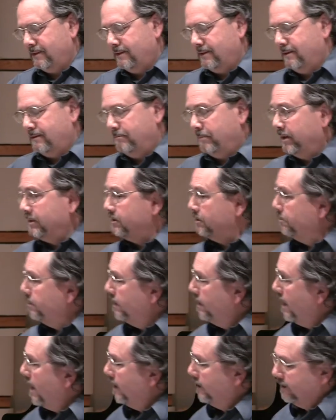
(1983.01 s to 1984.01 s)
But to
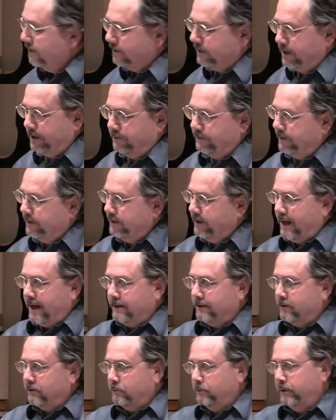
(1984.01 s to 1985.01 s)
be honest, even
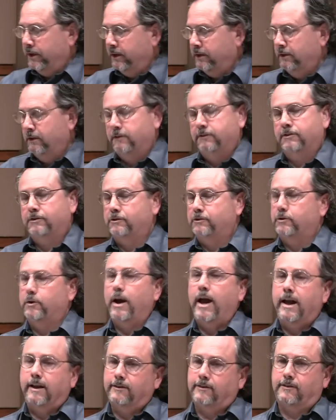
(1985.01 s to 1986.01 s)
then, the real
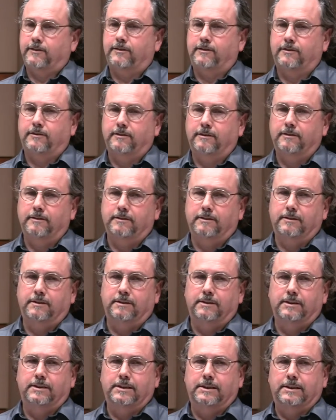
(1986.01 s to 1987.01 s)
stress
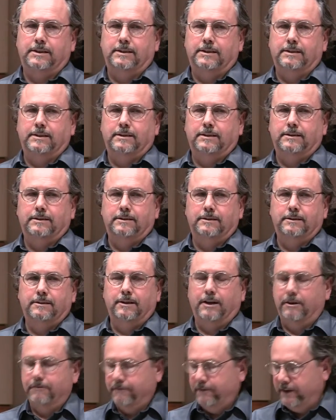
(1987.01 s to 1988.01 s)

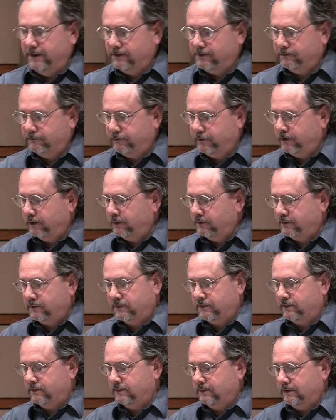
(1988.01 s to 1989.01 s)
of this
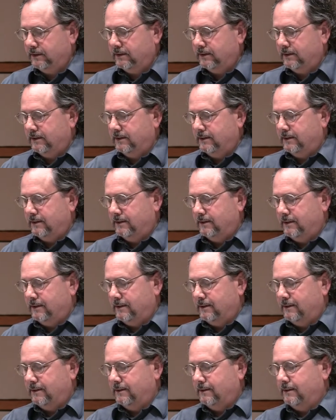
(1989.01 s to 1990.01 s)
verse
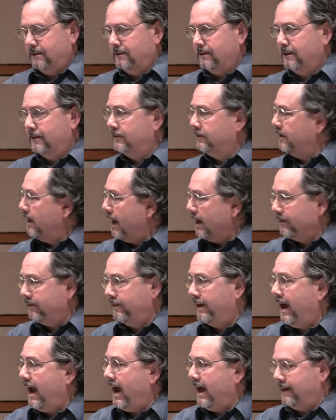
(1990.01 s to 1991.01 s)
is not
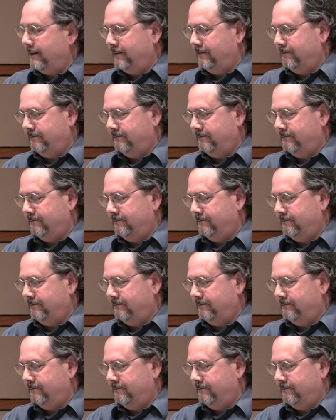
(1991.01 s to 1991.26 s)
that.